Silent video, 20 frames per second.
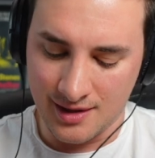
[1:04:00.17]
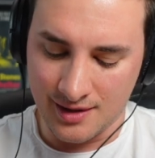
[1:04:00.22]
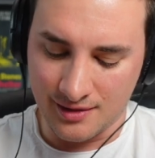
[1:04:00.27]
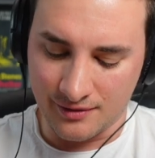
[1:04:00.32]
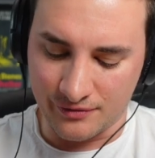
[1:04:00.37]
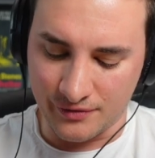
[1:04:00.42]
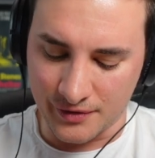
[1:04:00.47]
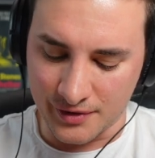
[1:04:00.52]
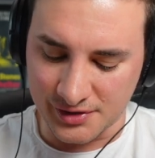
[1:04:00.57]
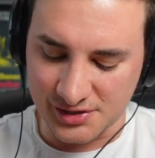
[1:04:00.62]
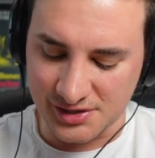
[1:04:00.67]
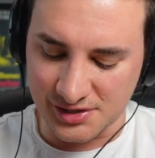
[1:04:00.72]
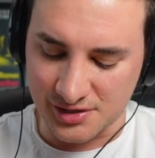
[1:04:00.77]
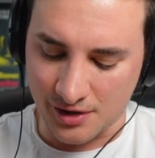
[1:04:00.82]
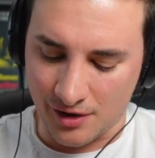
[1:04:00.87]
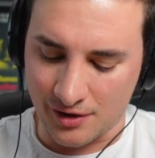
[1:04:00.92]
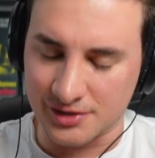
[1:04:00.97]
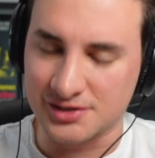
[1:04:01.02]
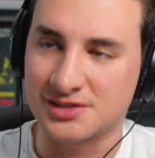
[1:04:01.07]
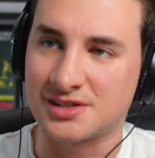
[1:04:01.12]
versus
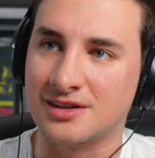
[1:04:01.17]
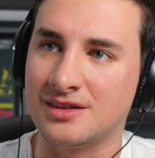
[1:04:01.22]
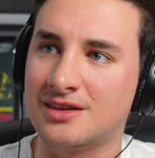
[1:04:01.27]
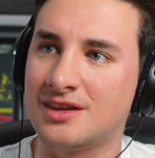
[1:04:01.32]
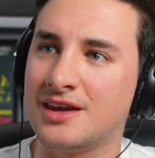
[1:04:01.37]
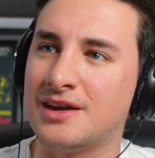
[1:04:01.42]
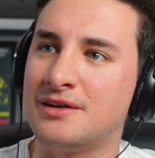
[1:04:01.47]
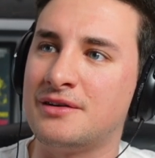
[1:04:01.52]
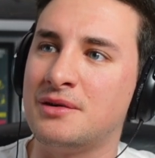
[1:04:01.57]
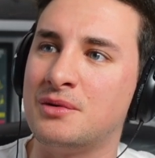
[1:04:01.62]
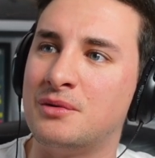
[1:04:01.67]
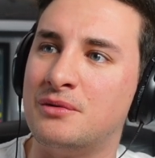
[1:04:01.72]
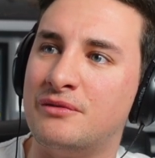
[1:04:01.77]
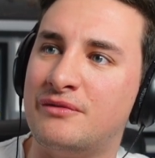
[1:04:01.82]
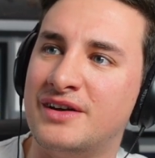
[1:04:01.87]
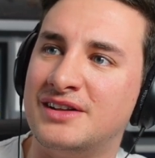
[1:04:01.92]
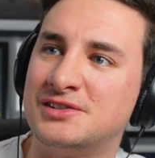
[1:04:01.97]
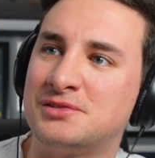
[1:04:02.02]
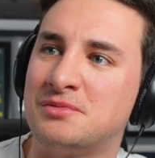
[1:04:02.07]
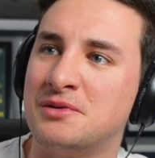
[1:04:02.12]
Austin Theory with
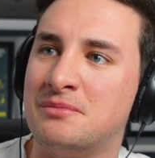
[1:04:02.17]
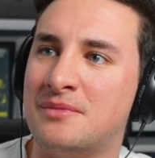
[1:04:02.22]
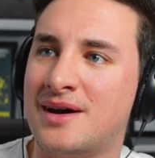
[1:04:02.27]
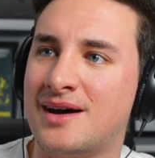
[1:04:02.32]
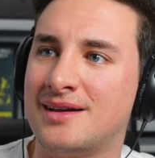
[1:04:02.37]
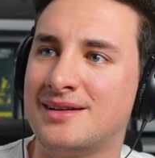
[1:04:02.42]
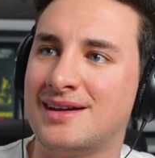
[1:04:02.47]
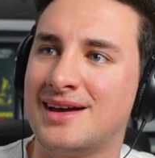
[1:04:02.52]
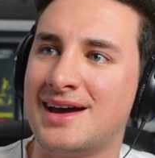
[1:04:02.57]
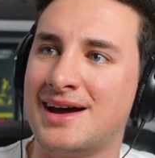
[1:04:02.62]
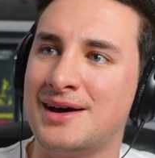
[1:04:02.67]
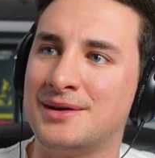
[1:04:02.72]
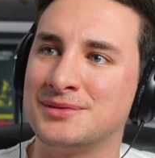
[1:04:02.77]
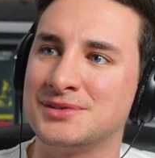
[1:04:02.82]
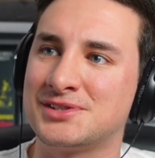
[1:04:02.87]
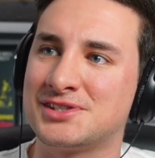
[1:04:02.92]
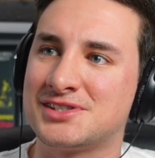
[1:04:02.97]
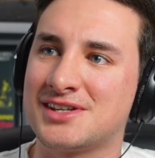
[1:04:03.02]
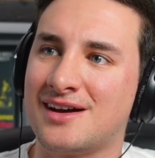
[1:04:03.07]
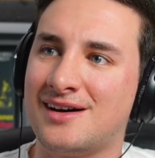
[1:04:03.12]
Vince McMahon
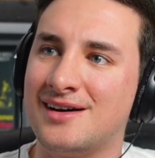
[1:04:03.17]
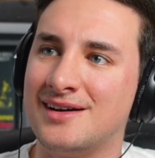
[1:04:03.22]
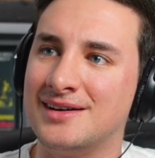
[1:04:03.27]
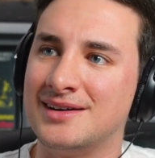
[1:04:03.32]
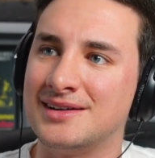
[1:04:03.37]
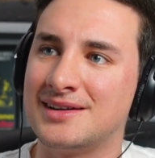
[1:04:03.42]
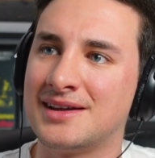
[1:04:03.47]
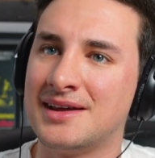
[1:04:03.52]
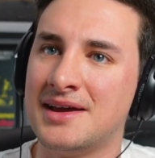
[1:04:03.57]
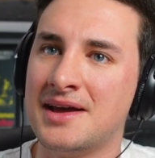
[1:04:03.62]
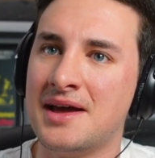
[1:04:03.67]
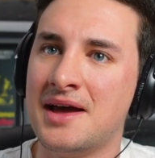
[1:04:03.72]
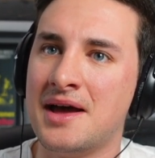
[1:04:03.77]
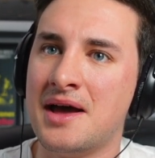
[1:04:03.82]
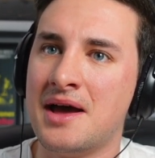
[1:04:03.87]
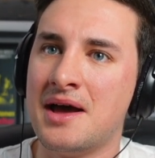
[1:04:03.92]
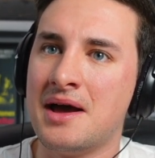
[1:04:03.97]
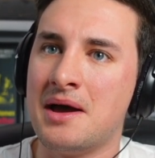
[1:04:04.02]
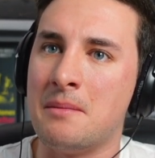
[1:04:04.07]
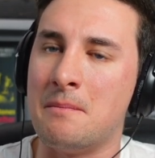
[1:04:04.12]
outside.
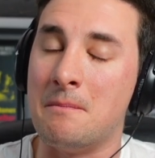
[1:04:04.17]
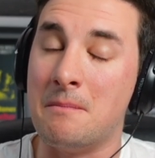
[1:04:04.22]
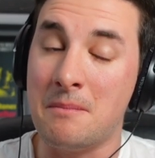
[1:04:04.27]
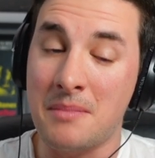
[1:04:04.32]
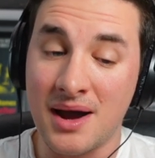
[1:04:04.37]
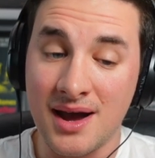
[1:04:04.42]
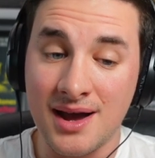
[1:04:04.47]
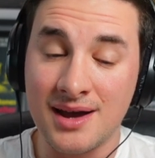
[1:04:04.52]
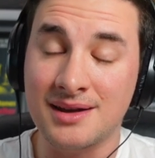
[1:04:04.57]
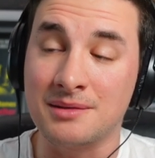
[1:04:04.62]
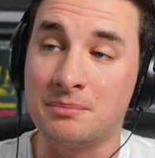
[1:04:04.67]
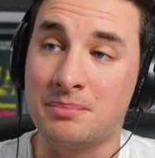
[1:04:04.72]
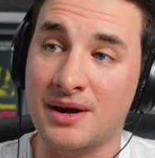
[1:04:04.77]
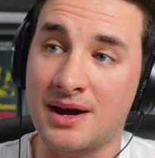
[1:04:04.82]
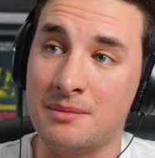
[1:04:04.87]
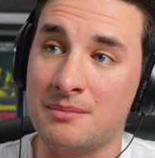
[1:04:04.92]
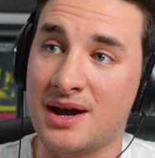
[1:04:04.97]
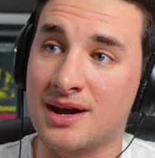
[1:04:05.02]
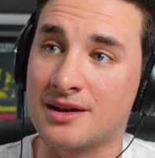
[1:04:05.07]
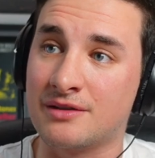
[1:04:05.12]
Man, Pat
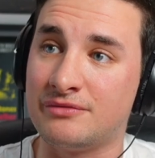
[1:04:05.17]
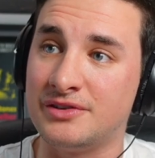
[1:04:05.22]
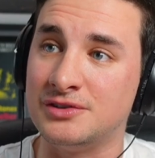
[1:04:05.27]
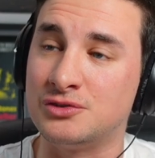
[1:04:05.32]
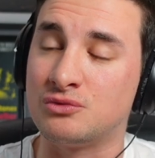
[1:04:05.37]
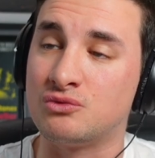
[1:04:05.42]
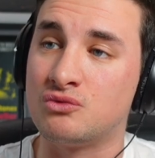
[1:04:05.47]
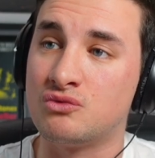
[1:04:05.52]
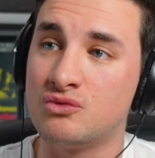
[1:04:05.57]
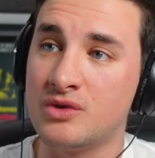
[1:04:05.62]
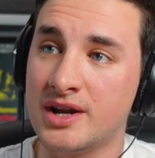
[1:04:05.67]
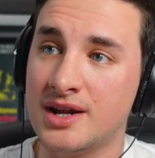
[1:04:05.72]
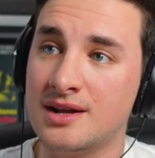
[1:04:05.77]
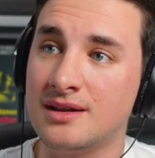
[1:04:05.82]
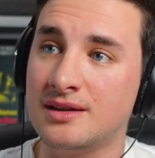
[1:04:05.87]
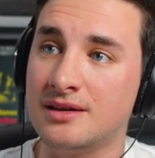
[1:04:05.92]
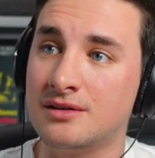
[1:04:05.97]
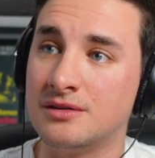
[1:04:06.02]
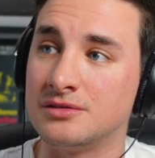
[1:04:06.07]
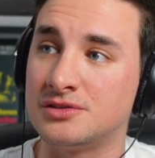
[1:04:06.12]
McAfee's really
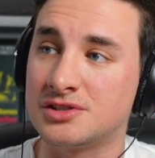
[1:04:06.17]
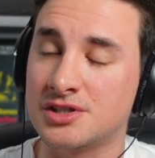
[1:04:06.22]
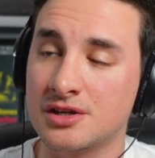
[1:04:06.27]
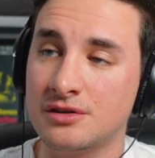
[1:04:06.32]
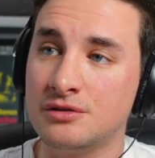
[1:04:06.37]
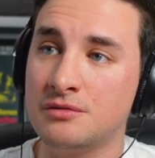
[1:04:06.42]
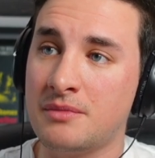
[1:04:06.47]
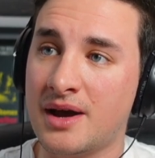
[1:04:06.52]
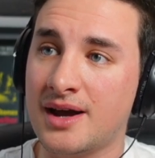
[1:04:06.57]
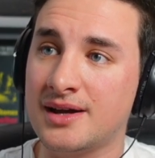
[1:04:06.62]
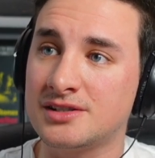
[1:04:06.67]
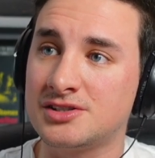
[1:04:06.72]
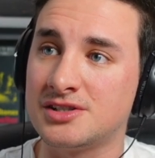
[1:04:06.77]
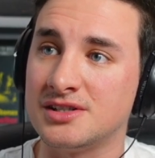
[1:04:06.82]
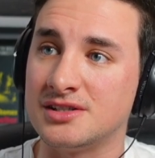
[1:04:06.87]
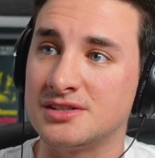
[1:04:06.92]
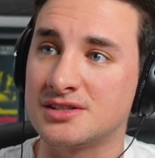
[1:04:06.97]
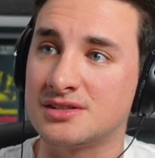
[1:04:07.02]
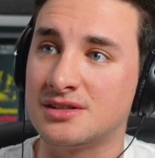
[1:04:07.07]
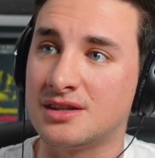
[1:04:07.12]
good. Two
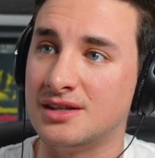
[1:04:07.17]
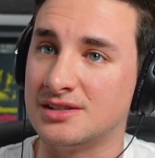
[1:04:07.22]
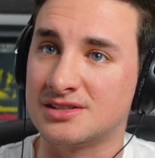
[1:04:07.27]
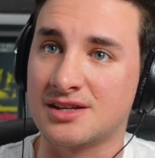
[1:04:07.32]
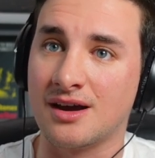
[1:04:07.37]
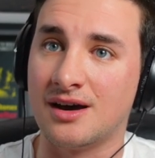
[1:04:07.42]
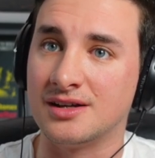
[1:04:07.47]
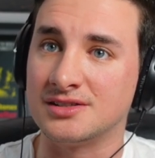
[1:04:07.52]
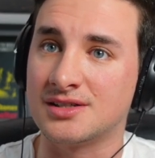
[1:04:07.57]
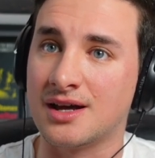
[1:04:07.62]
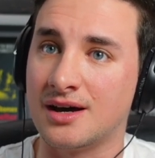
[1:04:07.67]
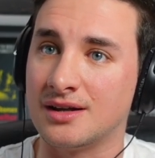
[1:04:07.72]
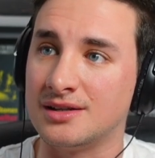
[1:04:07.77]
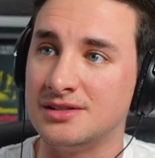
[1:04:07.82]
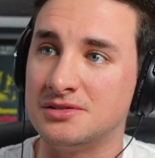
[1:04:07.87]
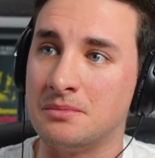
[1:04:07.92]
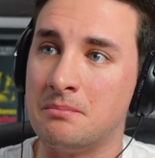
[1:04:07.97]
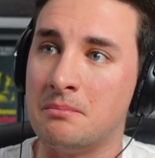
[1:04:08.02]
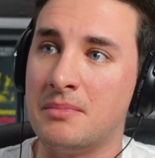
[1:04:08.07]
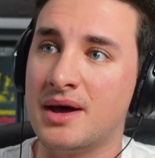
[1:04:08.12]
matches this guy's had. He's
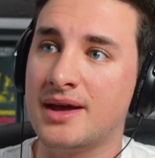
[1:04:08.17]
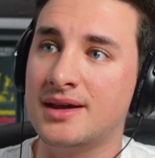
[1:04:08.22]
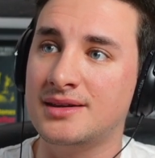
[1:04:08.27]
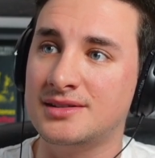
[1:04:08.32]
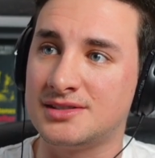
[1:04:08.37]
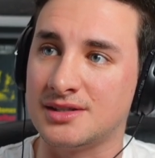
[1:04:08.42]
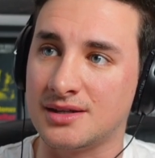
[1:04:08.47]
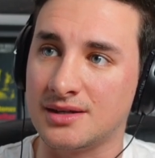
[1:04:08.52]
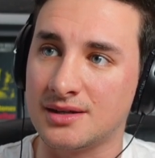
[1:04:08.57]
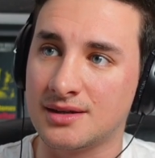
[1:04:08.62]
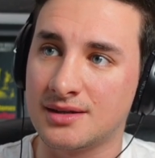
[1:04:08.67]
amazing.